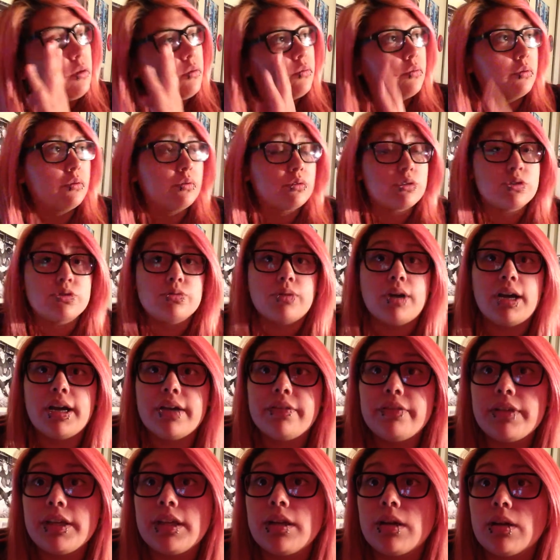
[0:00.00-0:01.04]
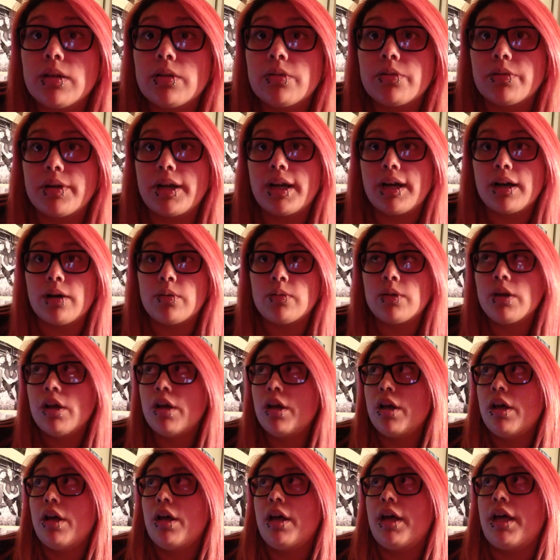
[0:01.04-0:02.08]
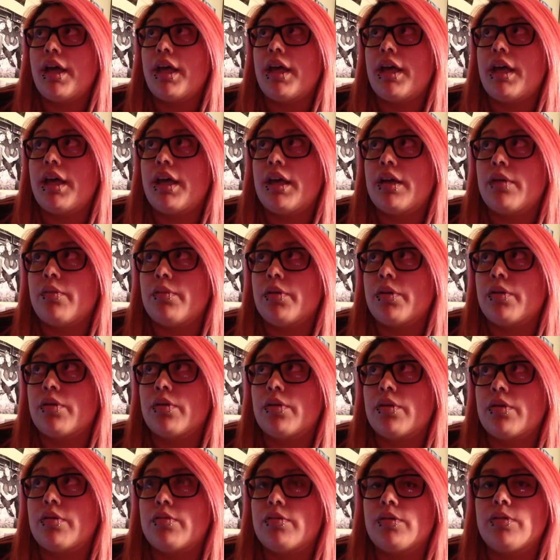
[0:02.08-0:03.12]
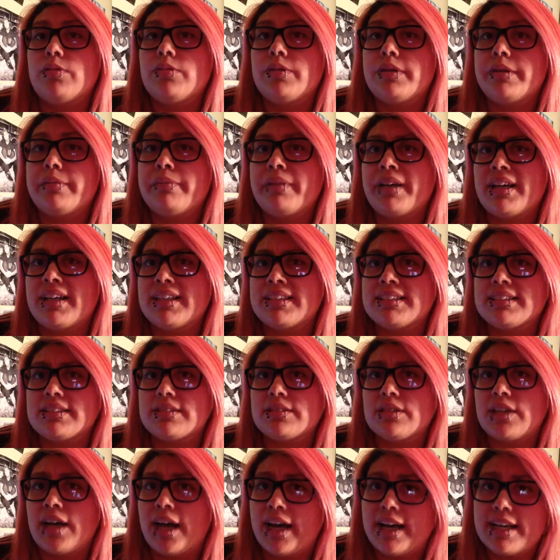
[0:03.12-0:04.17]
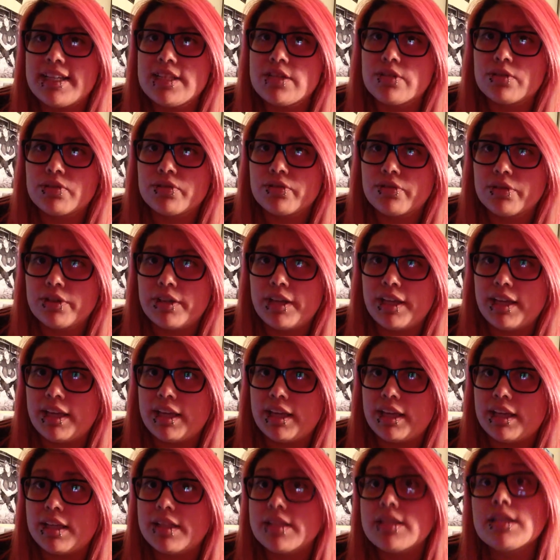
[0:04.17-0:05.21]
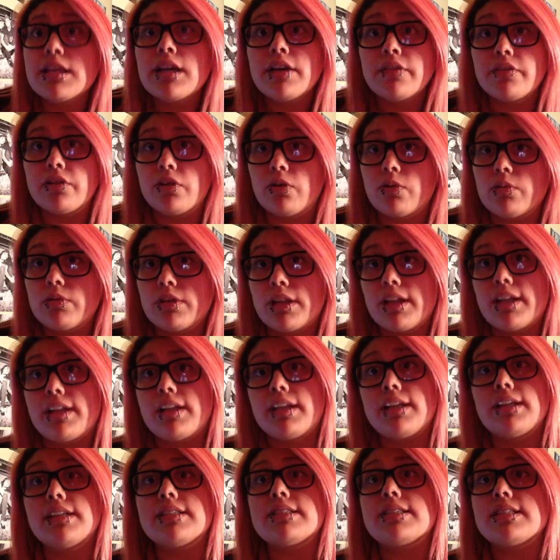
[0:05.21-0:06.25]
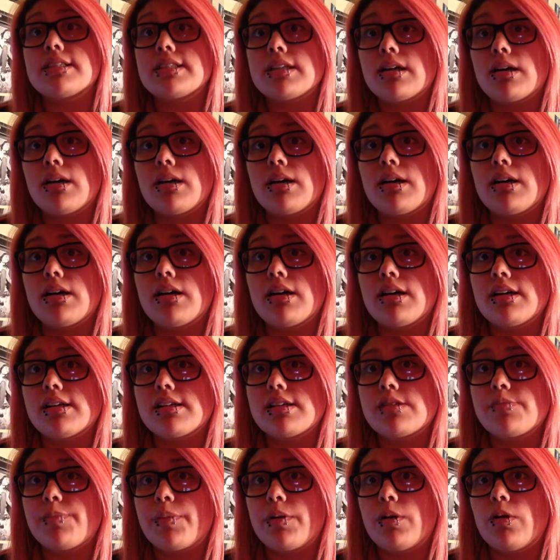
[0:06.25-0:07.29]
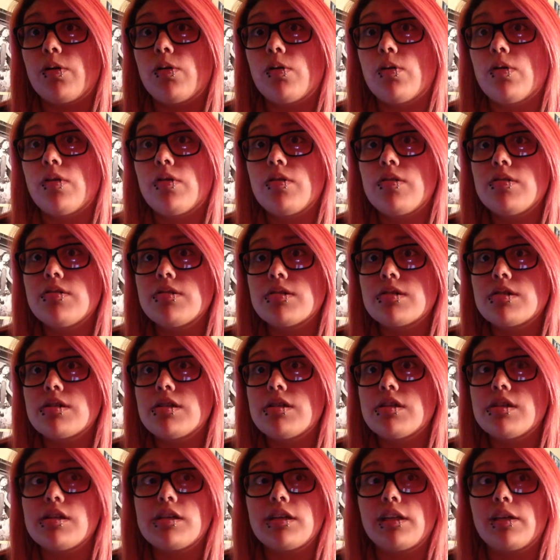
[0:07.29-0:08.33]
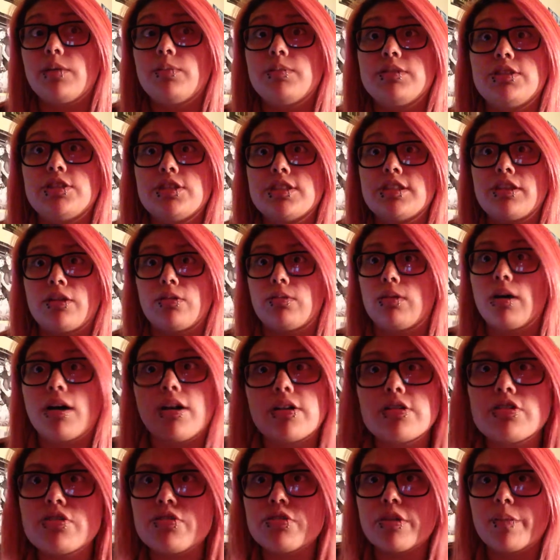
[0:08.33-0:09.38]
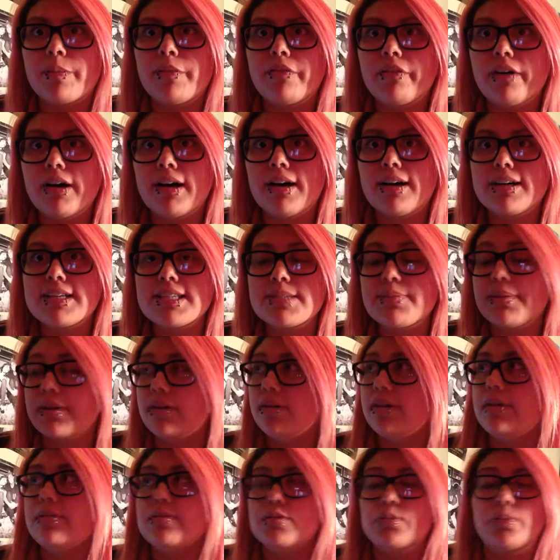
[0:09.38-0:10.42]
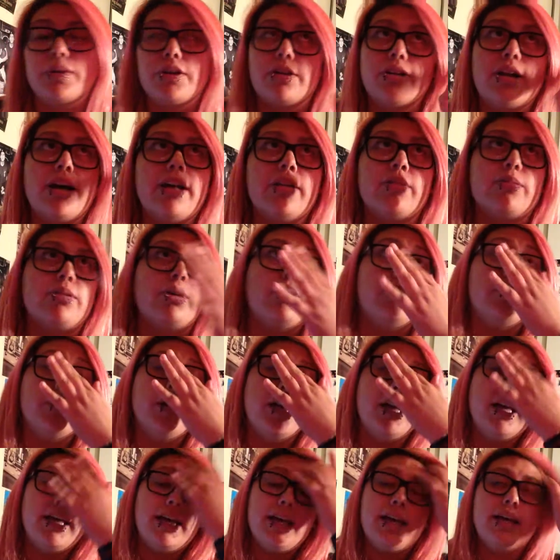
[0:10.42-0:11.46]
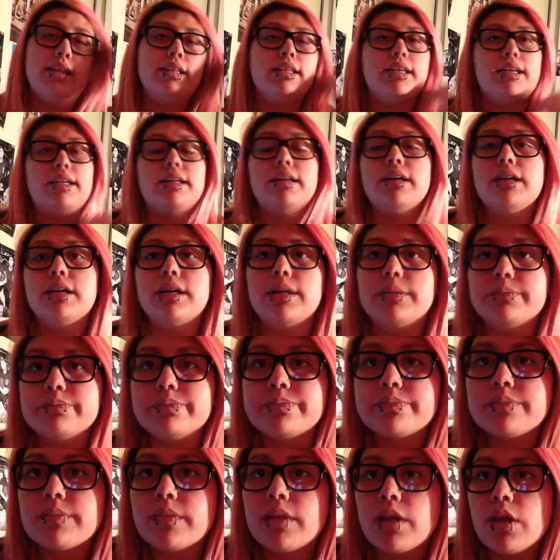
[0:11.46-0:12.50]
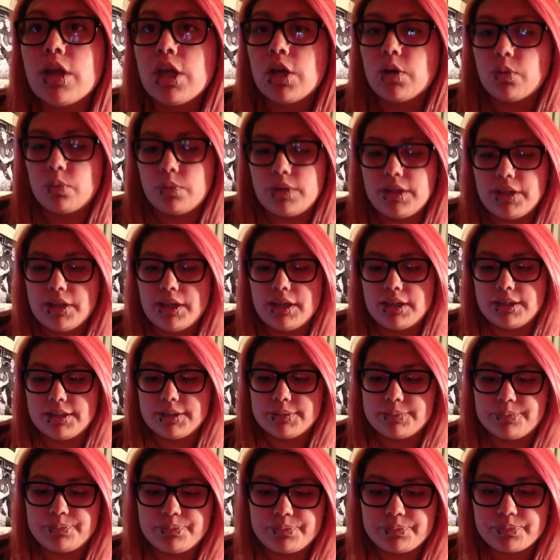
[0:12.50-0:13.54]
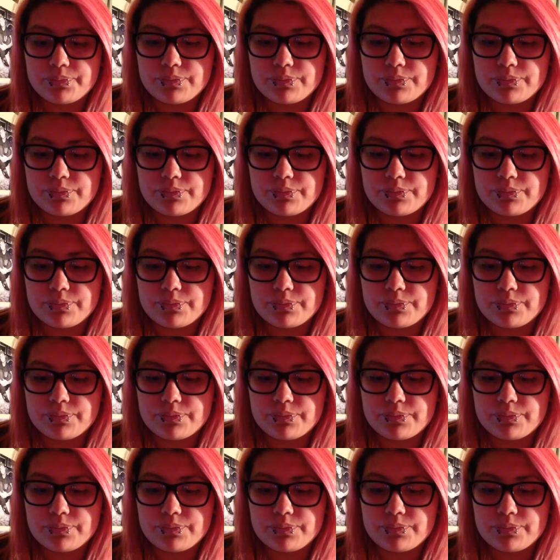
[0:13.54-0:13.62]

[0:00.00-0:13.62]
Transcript: we were driving all around, and we were going past Kaiser for days. If you don't know what that is, it's a hospital. Like, it was just a long strip of a hospital. It was weird. I don't know. And then we ended